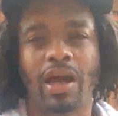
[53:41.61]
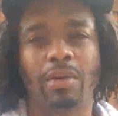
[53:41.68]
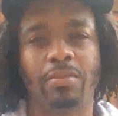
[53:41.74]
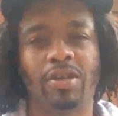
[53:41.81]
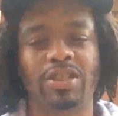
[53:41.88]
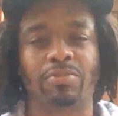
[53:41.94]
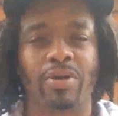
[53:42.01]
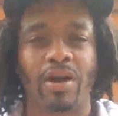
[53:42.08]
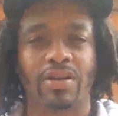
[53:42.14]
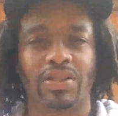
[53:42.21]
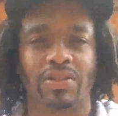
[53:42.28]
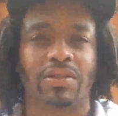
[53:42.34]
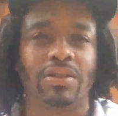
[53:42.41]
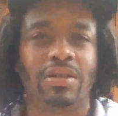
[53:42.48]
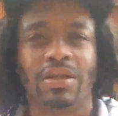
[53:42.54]
I'll be a
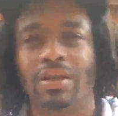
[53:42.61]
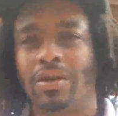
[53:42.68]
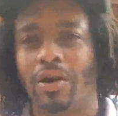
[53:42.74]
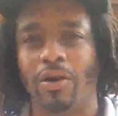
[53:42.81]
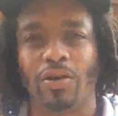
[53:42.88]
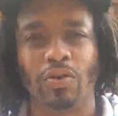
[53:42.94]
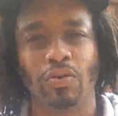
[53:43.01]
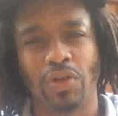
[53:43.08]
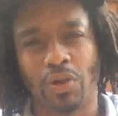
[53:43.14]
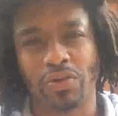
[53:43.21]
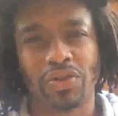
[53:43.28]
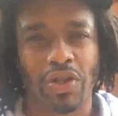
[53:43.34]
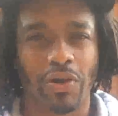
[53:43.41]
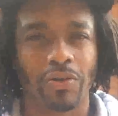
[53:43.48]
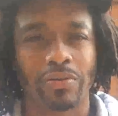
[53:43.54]
sponsor on Uno's
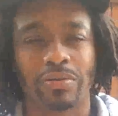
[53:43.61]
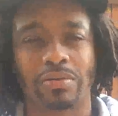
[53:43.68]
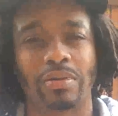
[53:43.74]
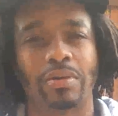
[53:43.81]
show.